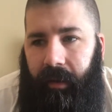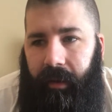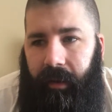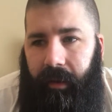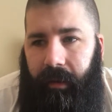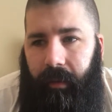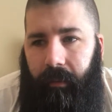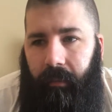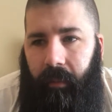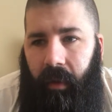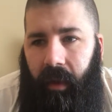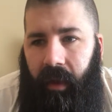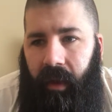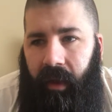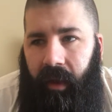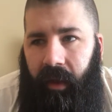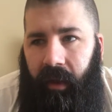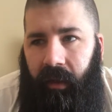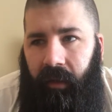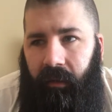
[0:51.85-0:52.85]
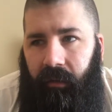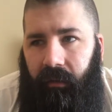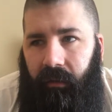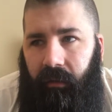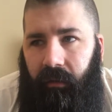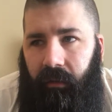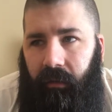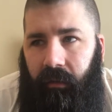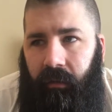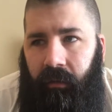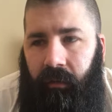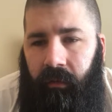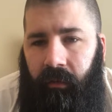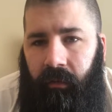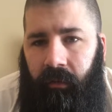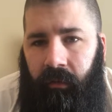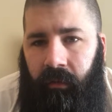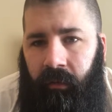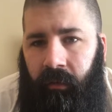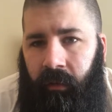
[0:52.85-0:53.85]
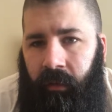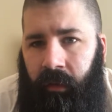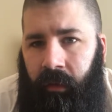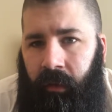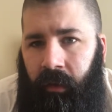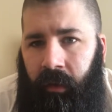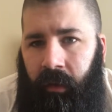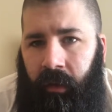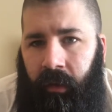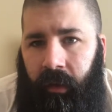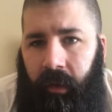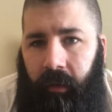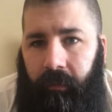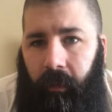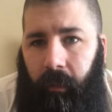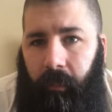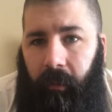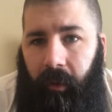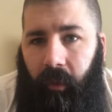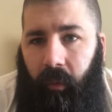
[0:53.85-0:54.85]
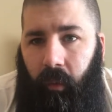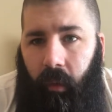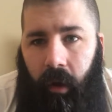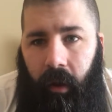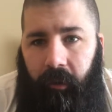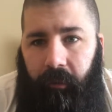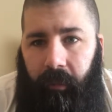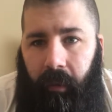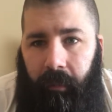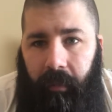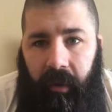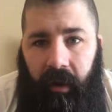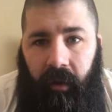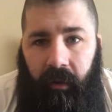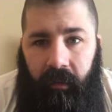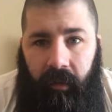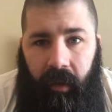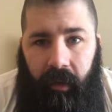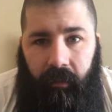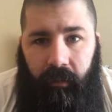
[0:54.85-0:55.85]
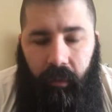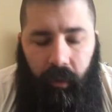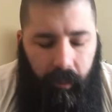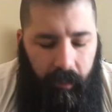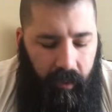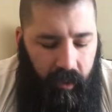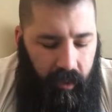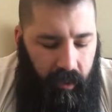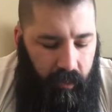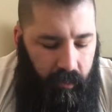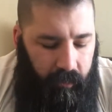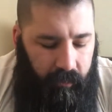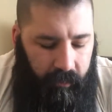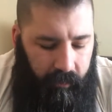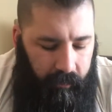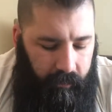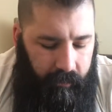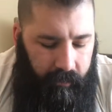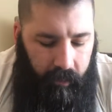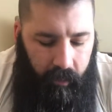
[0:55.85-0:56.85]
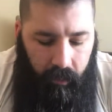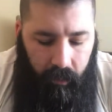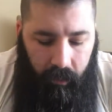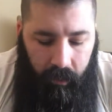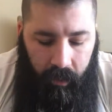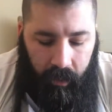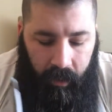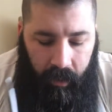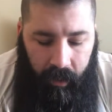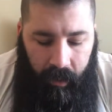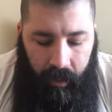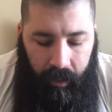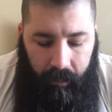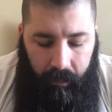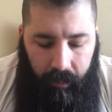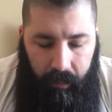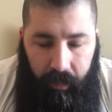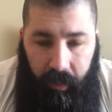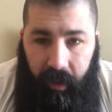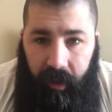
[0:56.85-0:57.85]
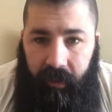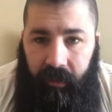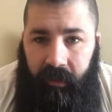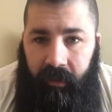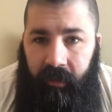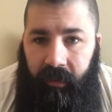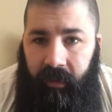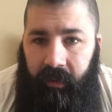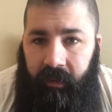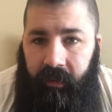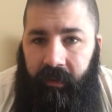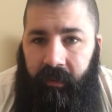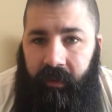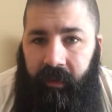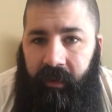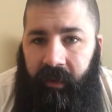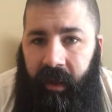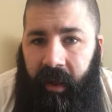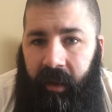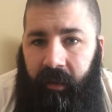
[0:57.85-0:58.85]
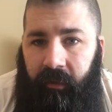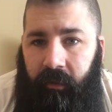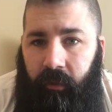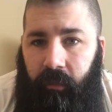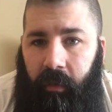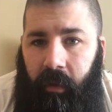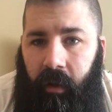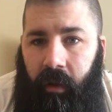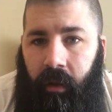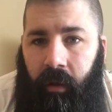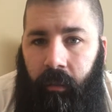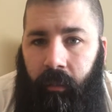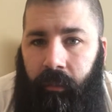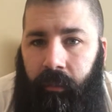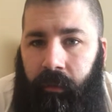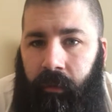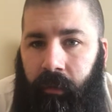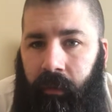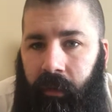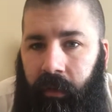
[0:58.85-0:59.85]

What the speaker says: and if I'm going to wash my beard, that's what I'm going to use. But this is the tattoo balm,